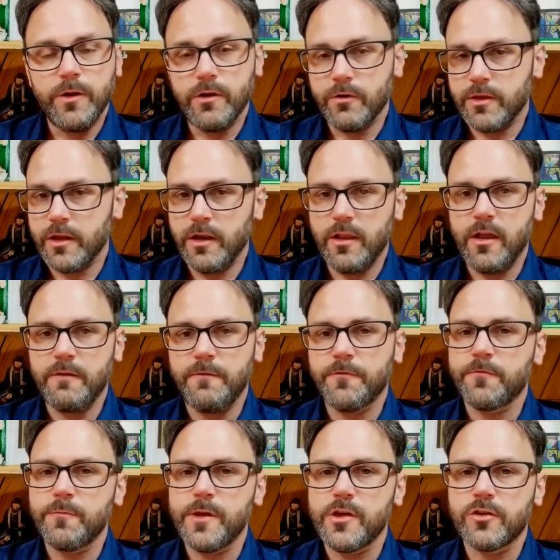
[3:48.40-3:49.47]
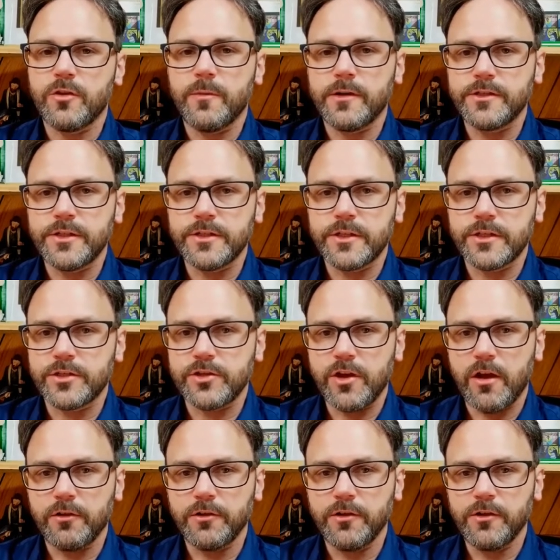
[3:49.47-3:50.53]
We don't get a lot of information about Jesus'
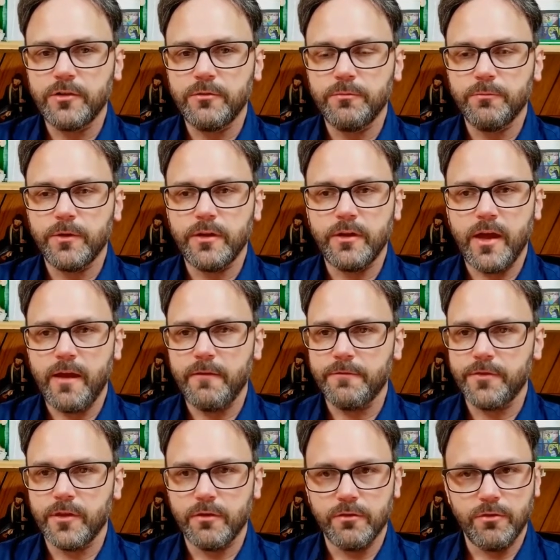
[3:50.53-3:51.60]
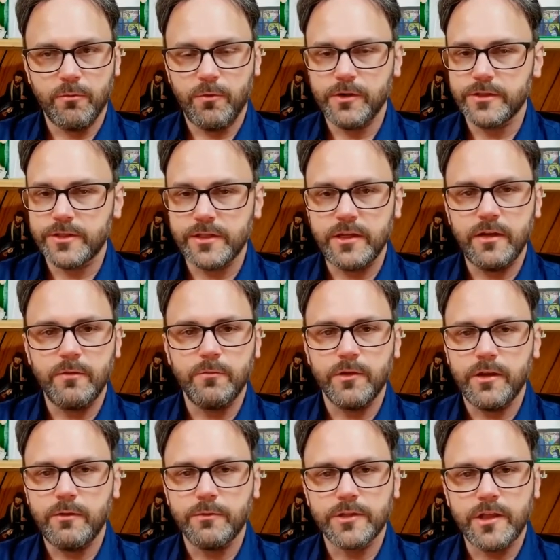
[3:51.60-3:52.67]
childhood. We have the one scene
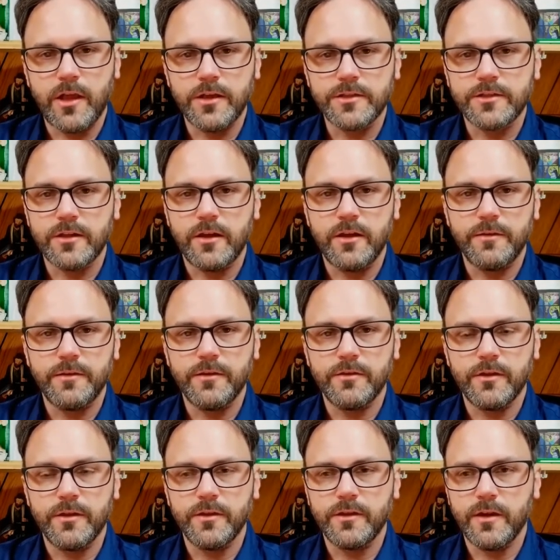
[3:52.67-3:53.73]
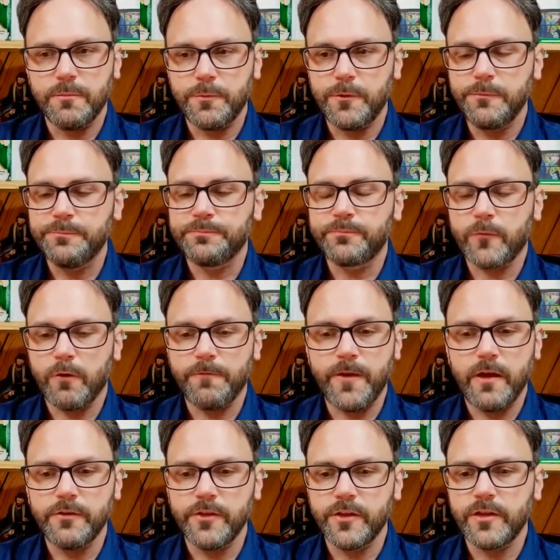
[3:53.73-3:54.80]
when he was lost in the temple, or
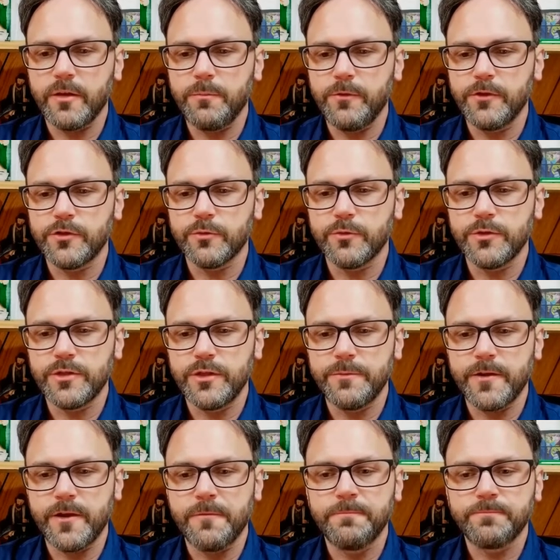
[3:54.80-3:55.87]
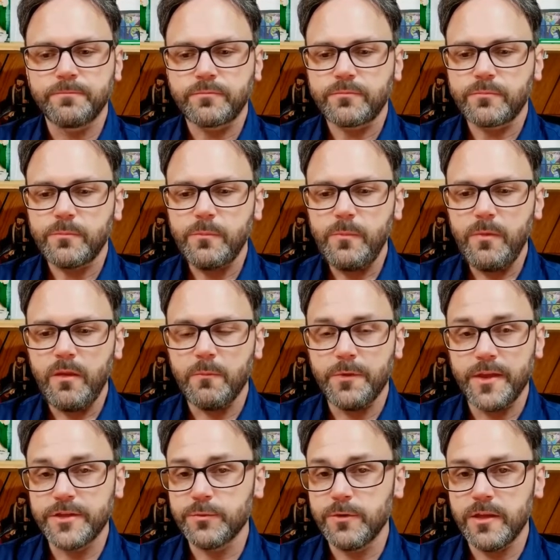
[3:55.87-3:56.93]
found in the temple in Jerusalem there.
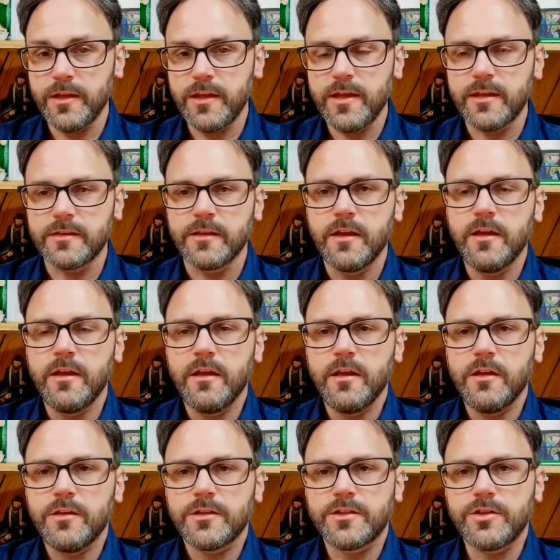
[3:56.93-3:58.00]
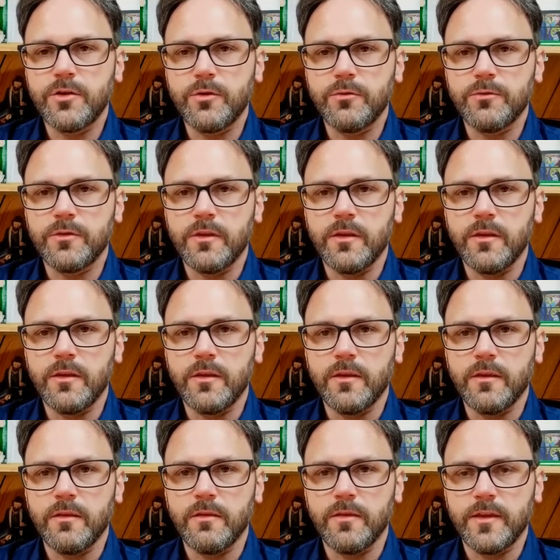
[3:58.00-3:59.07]
But that's really it. So
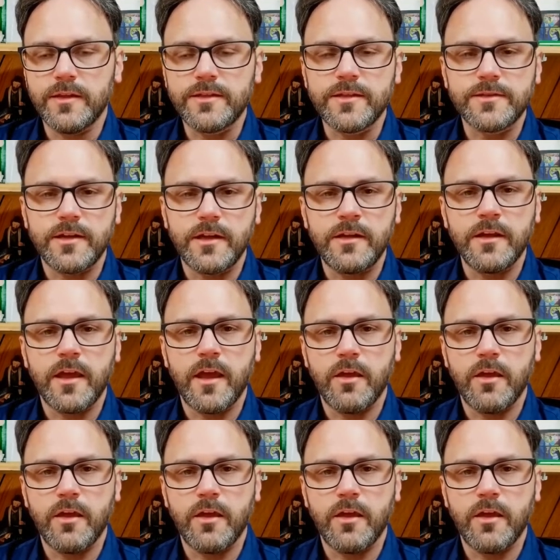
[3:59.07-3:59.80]
this is an